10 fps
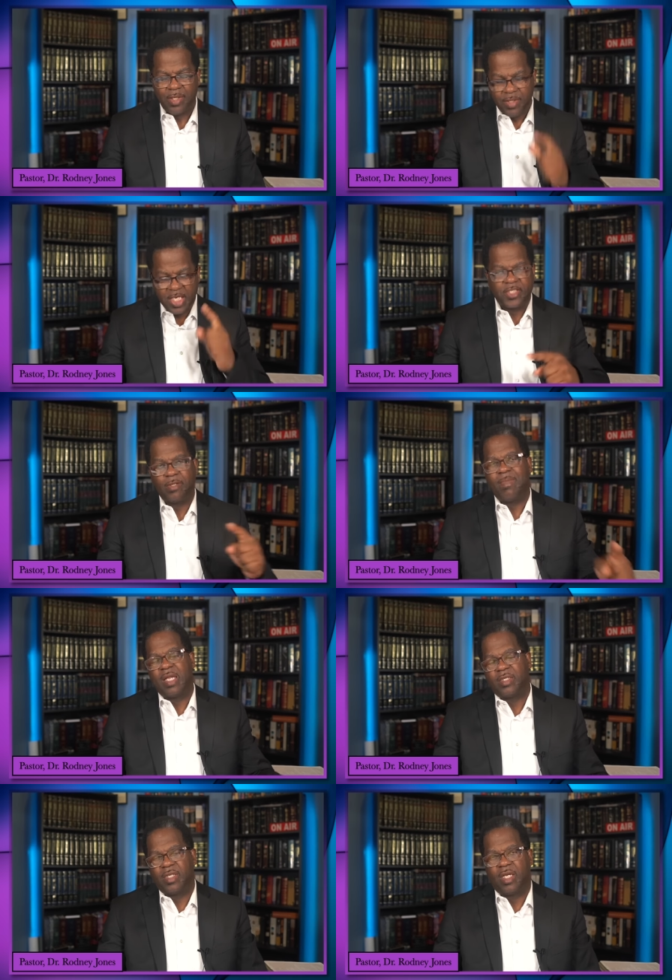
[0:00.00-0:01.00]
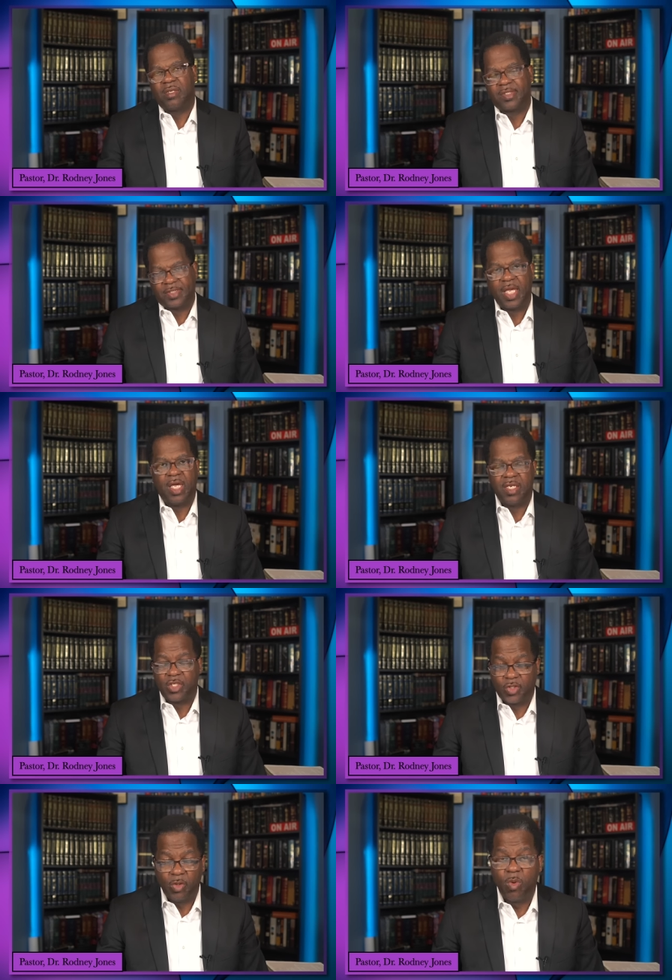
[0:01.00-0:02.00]
I need somebody to
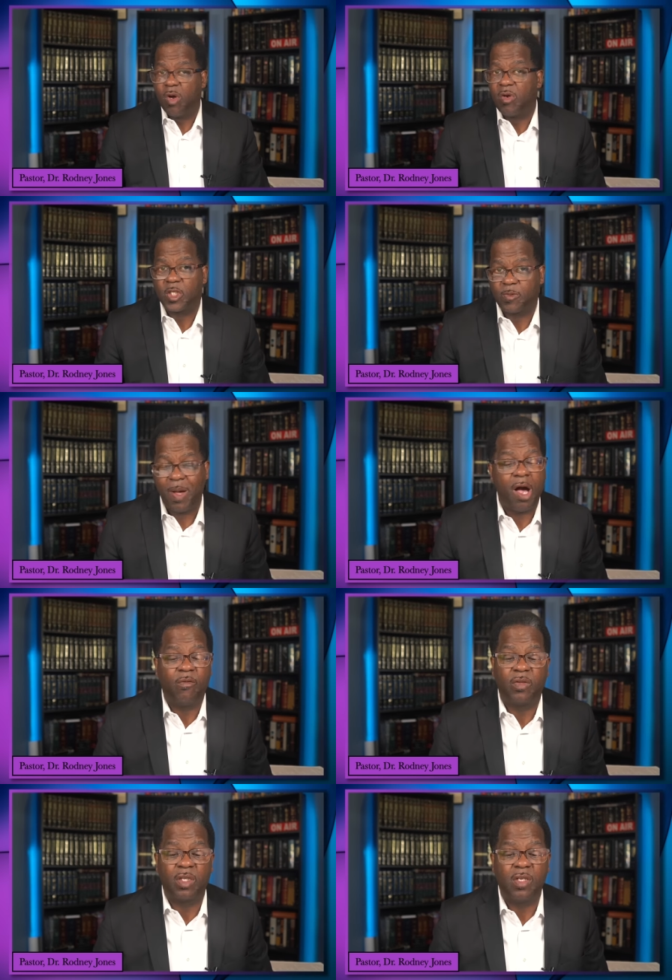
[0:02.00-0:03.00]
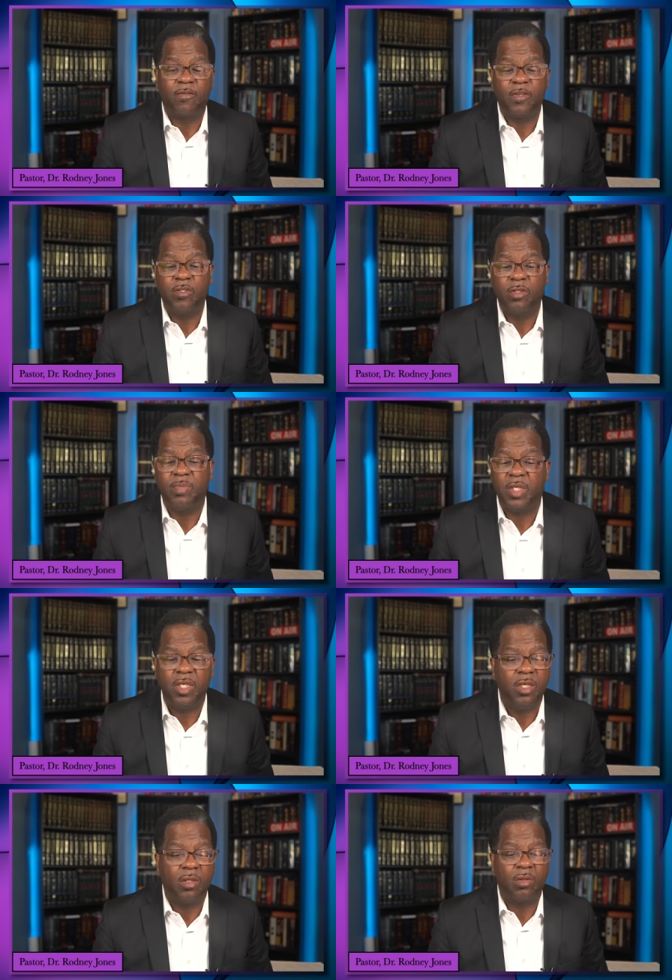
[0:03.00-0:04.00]
understand that your word is powerful enough for you to
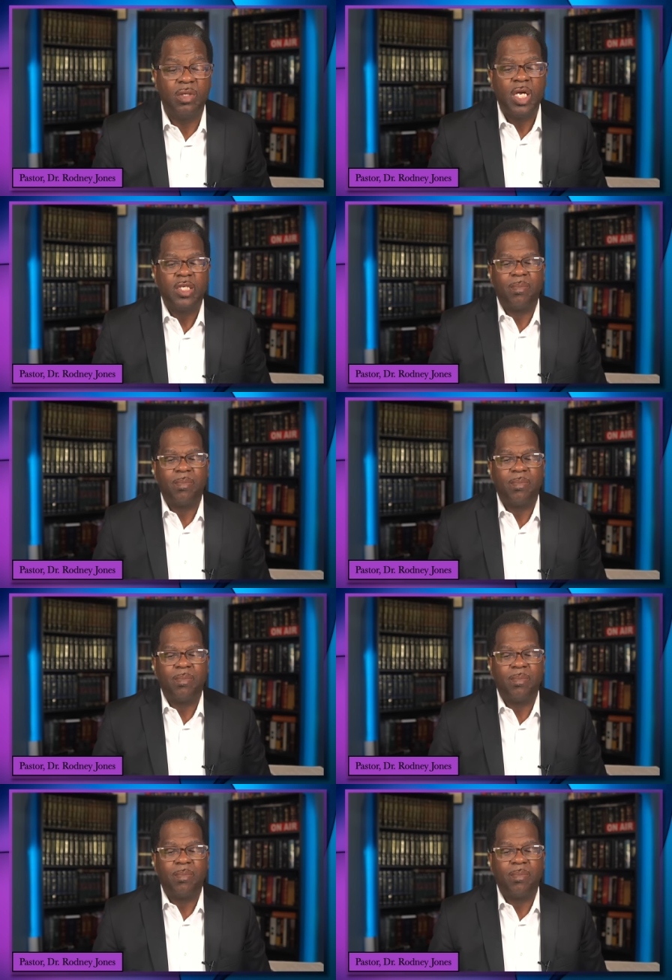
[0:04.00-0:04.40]
be healed.